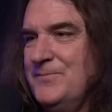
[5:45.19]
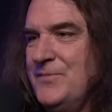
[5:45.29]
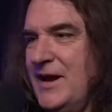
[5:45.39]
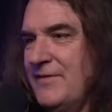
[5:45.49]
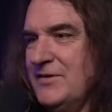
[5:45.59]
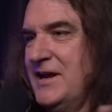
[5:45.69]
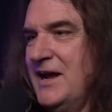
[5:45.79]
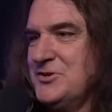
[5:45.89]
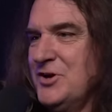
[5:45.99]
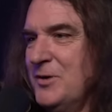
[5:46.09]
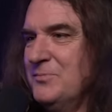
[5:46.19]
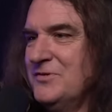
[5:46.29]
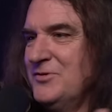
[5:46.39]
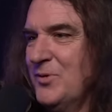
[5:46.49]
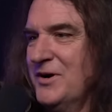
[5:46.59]
they have to catch up
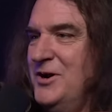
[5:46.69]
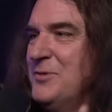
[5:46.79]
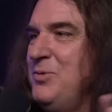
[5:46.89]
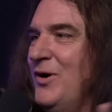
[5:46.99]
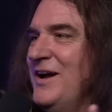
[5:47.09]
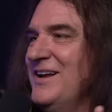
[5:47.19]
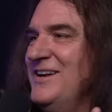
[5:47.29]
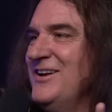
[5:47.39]
to what you're playing.